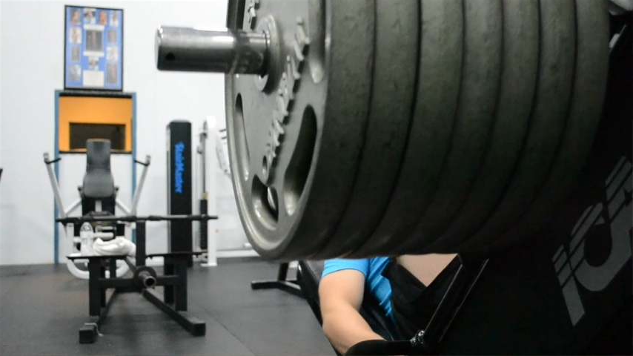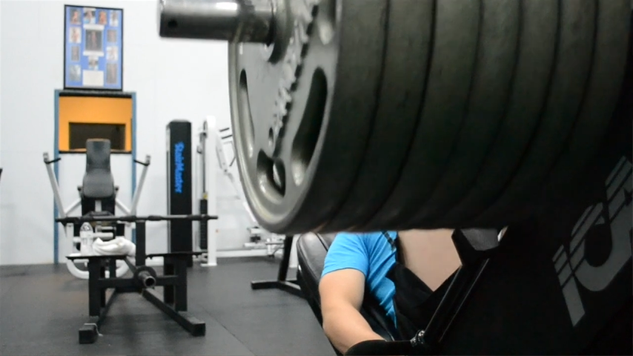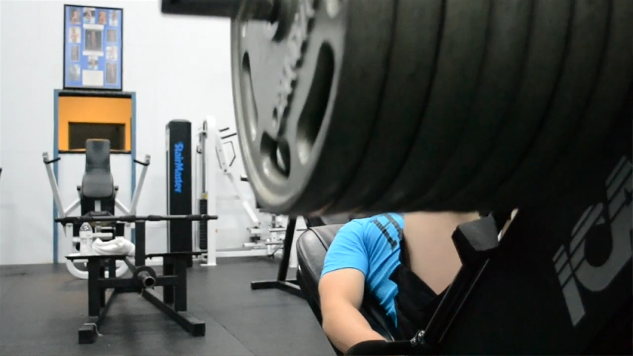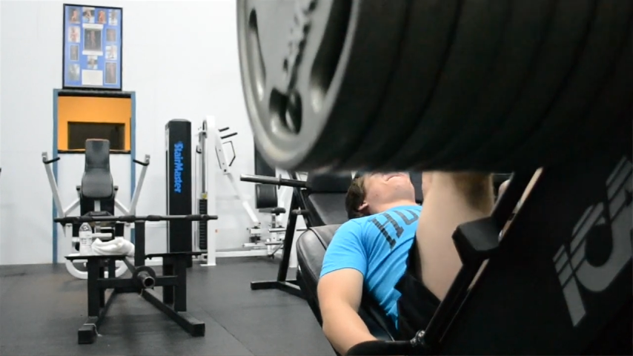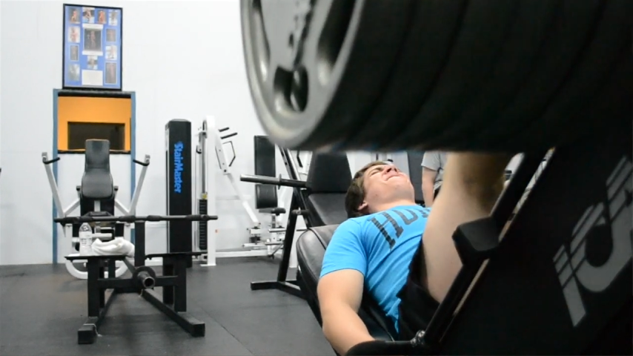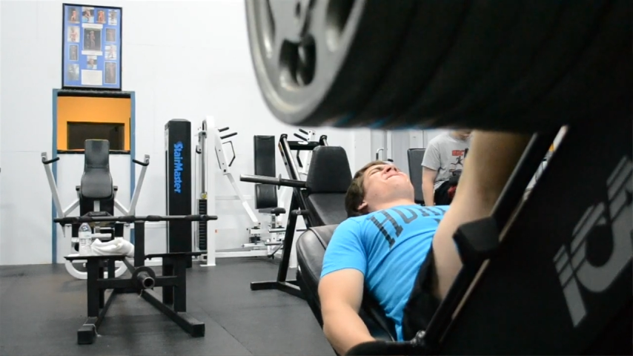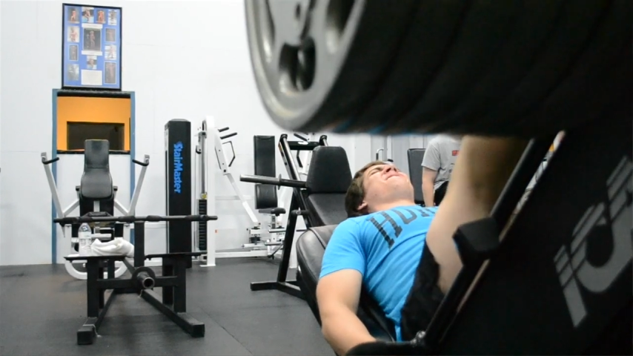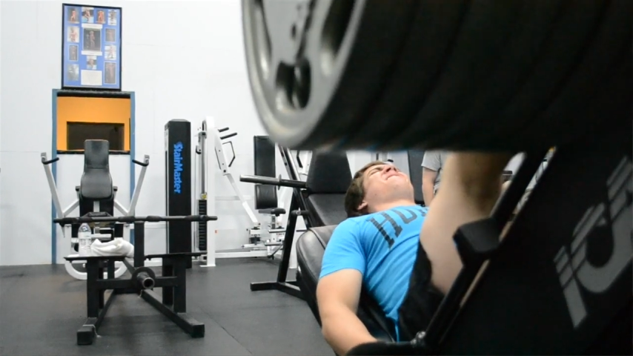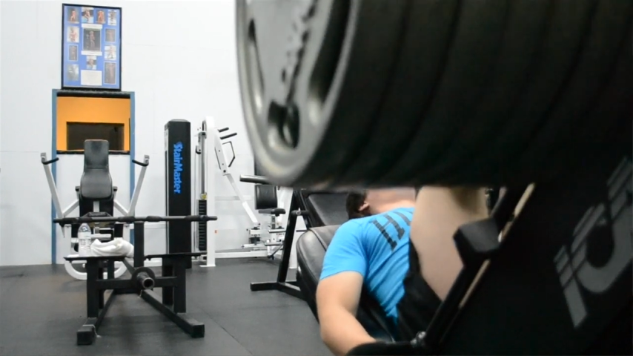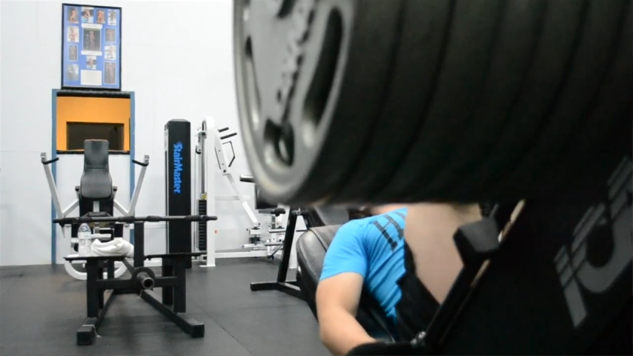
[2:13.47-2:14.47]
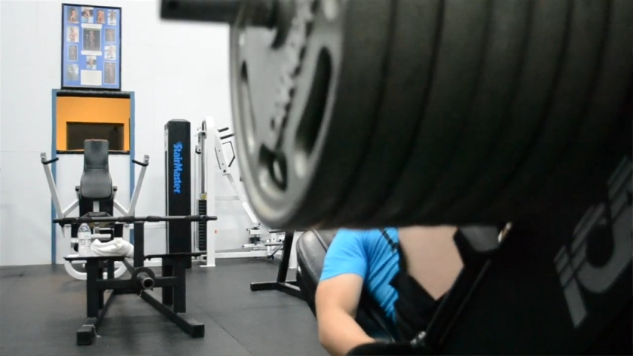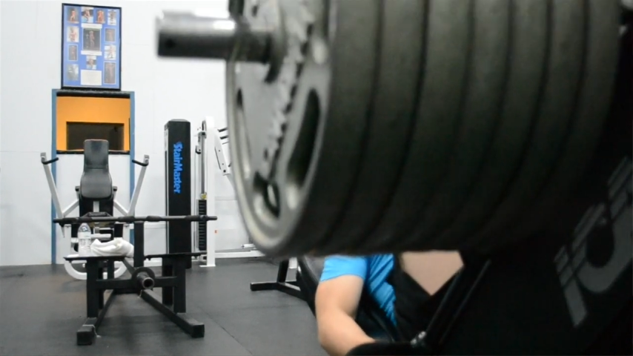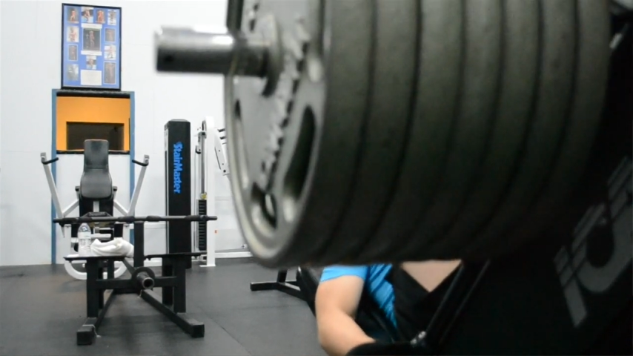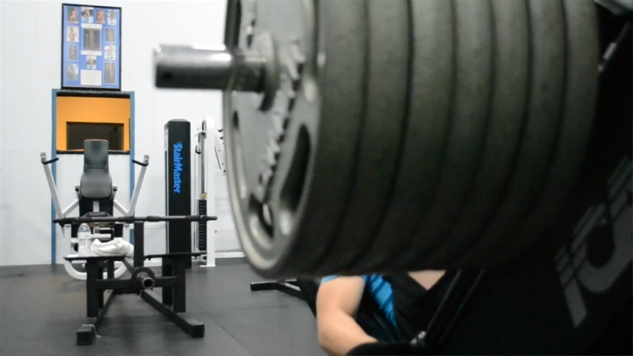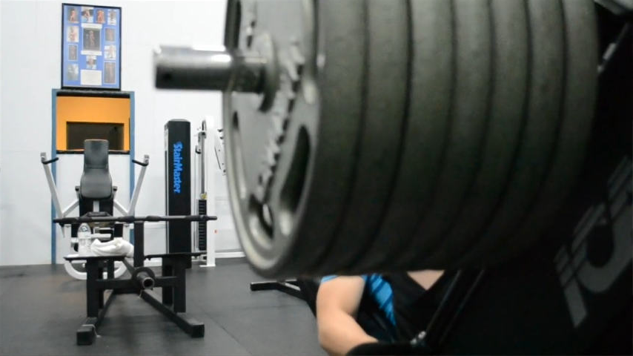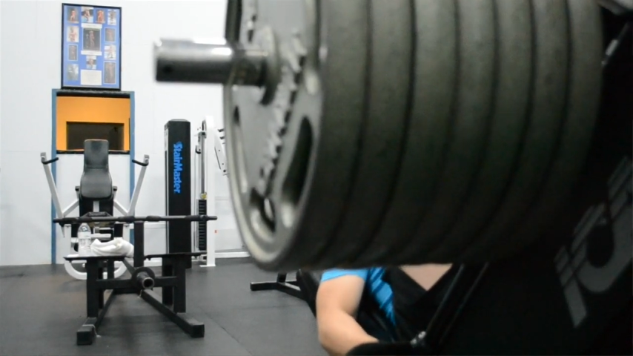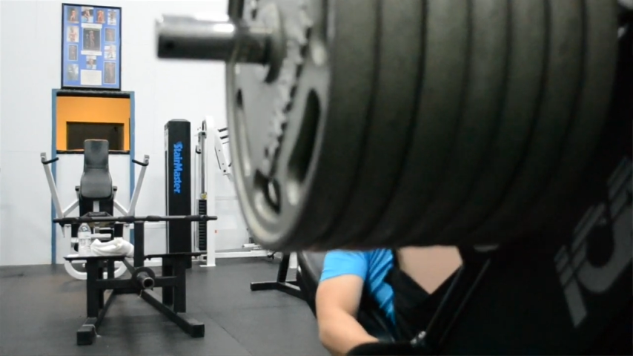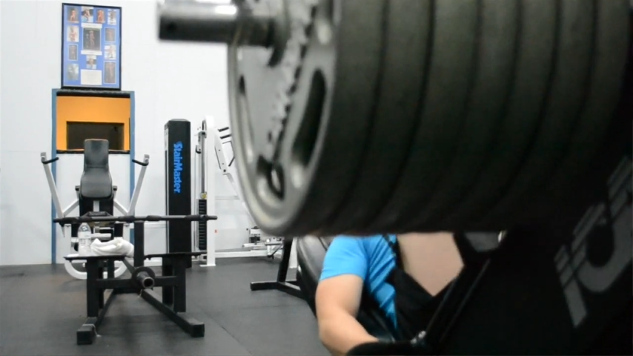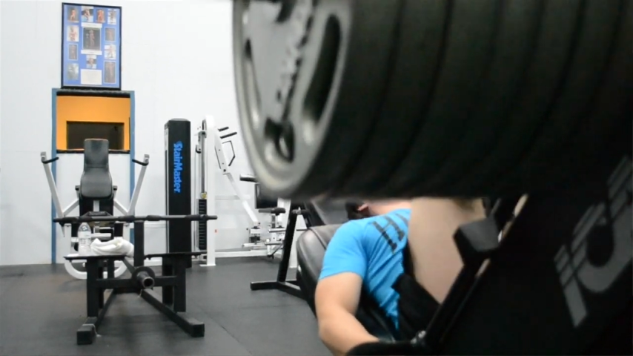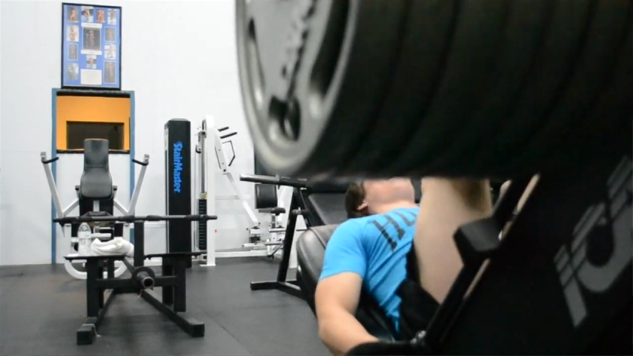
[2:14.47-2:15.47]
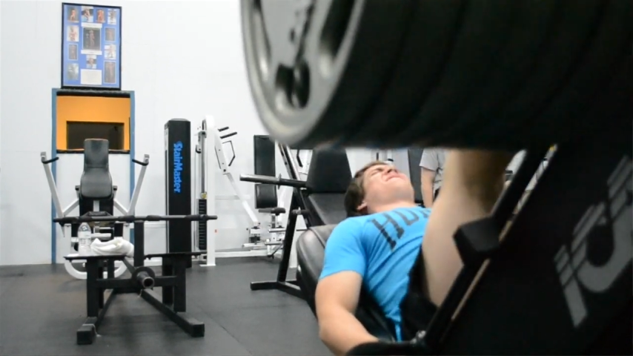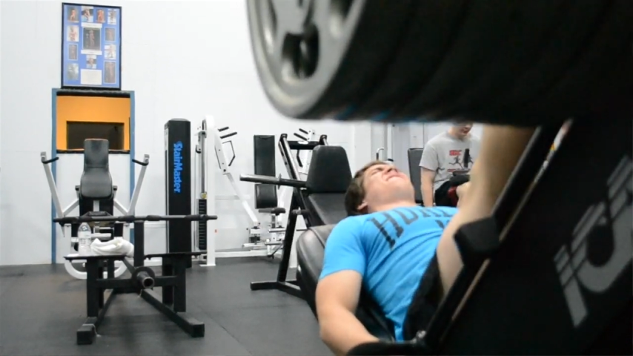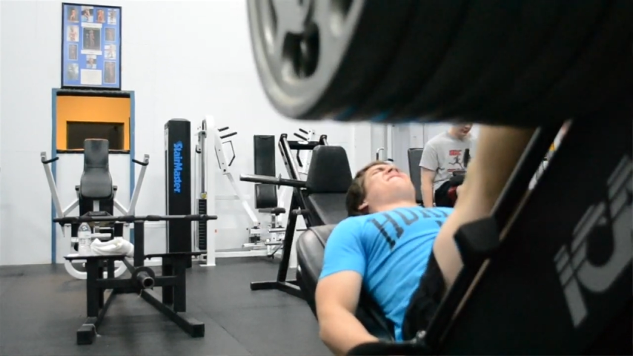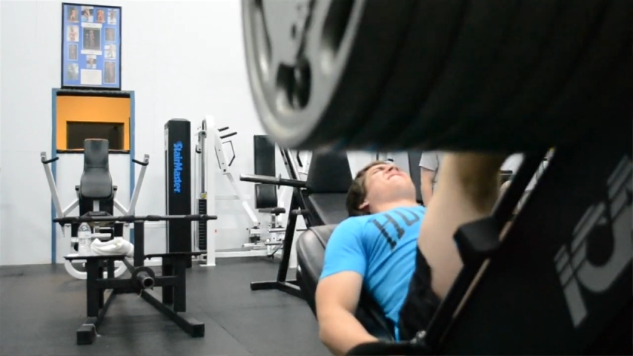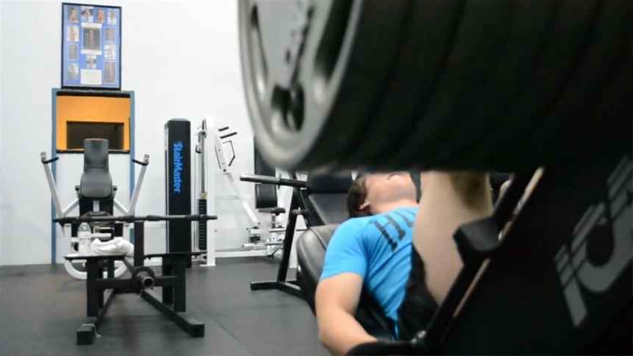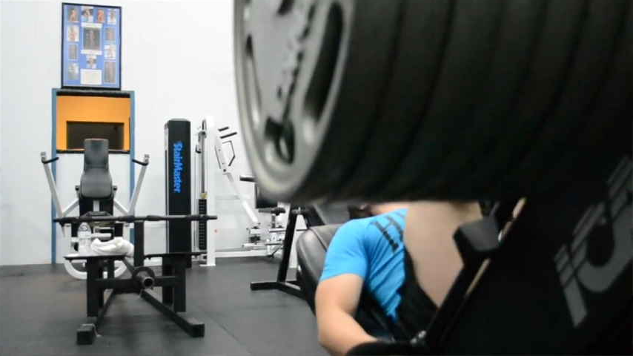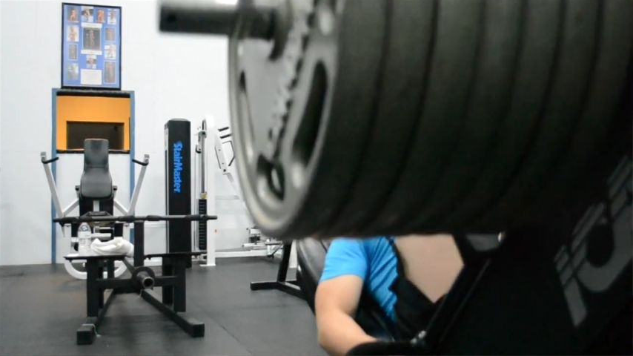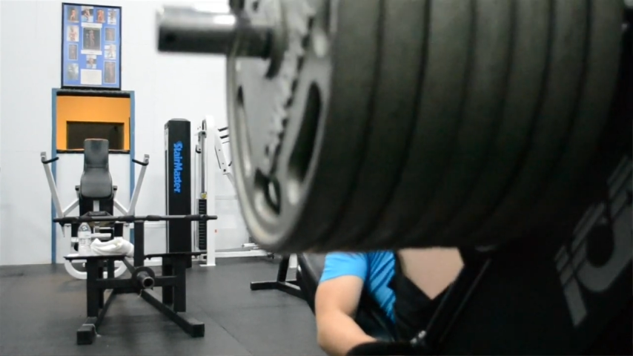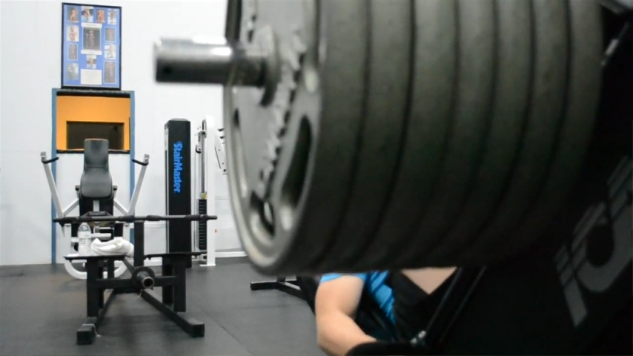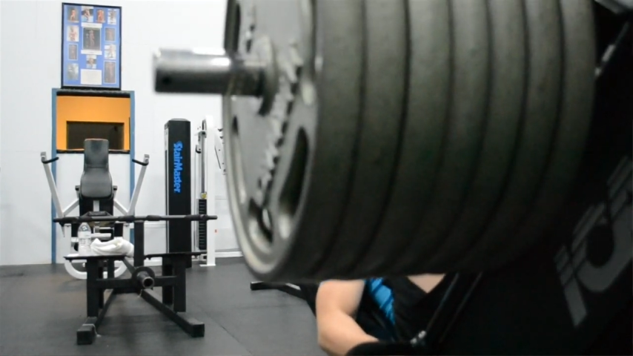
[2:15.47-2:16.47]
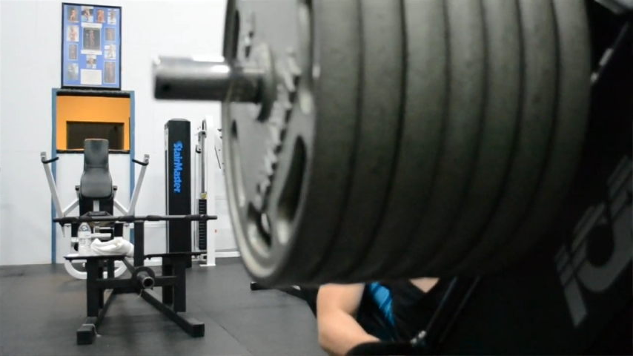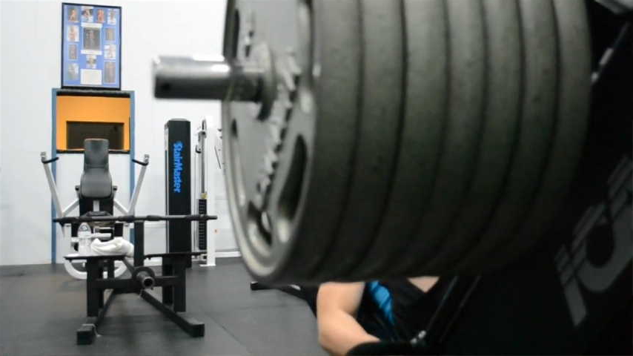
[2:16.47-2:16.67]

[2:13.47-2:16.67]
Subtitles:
No face is visible, so there are no lips to read.